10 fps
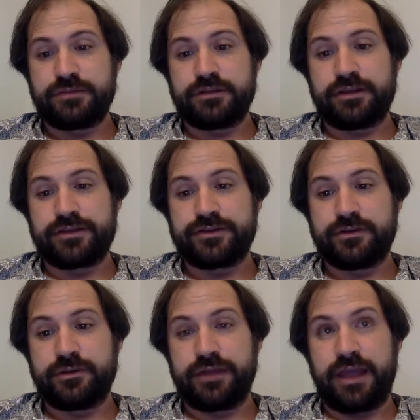but less
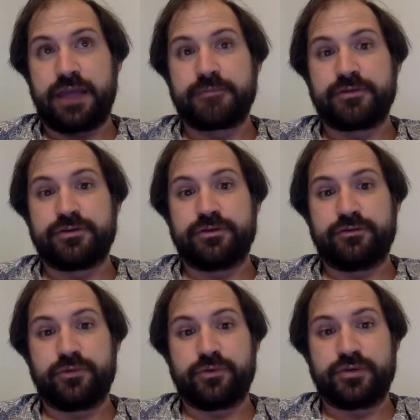so on the amplitude of
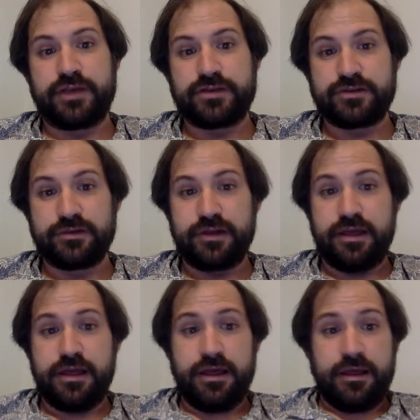rotation,
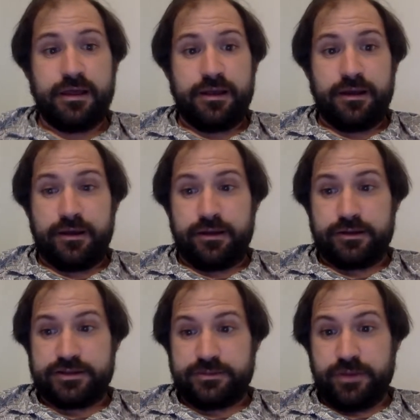at
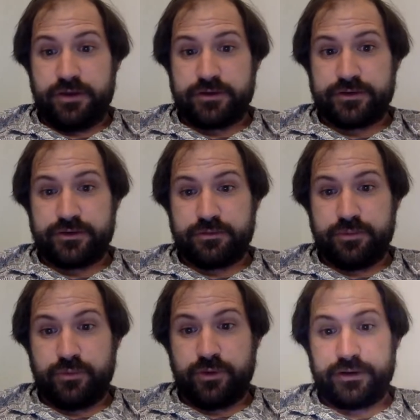least beyond a certain
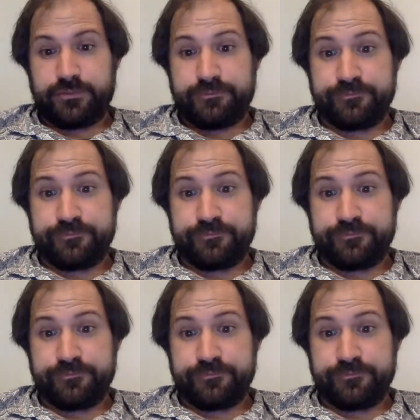point.